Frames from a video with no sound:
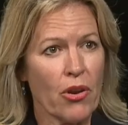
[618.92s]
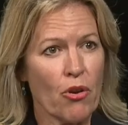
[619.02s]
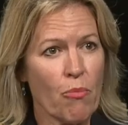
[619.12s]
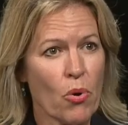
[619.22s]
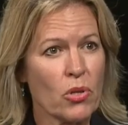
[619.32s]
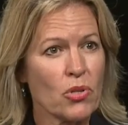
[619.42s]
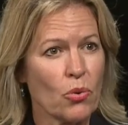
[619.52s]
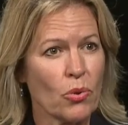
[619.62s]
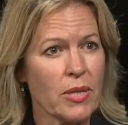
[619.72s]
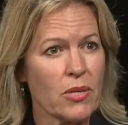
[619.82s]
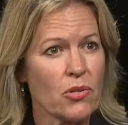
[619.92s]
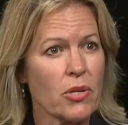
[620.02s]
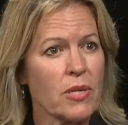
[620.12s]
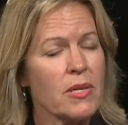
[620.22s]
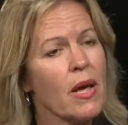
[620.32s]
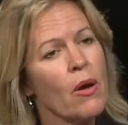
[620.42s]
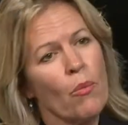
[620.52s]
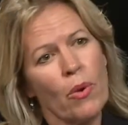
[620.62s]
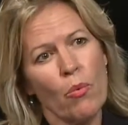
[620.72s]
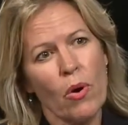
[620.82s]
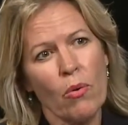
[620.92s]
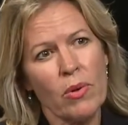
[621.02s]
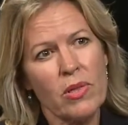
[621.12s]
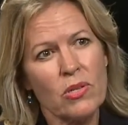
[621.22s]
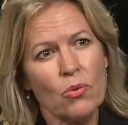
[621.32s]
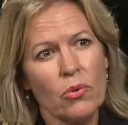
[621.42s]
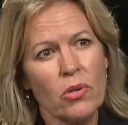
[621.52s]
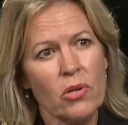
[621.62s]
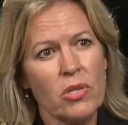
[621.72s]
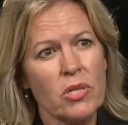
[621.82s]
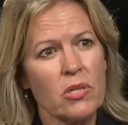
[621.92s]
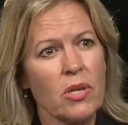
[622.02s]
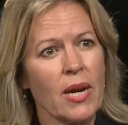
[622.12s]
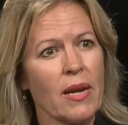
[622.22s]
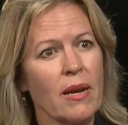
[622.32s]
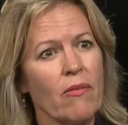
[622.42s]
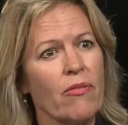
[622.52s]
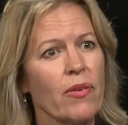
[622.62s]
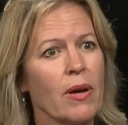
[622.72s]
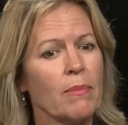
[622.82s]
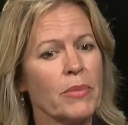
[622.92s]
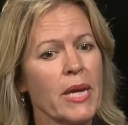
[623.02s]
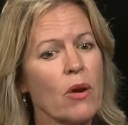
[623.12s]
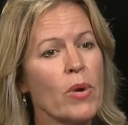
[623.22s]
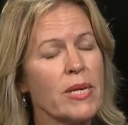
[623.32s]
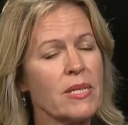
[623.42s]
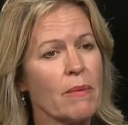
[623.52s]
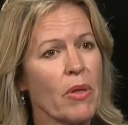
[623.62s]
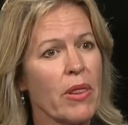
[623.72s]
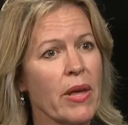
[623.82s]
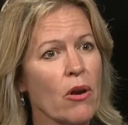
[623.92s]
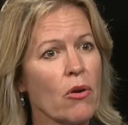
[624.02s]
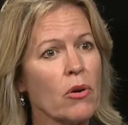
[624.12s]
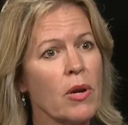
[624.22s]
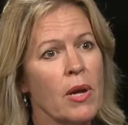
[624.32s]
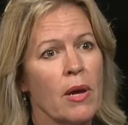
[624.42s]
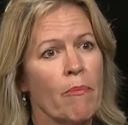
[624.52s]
and Newport school districts. We work with the school nurses to kind of take away some of their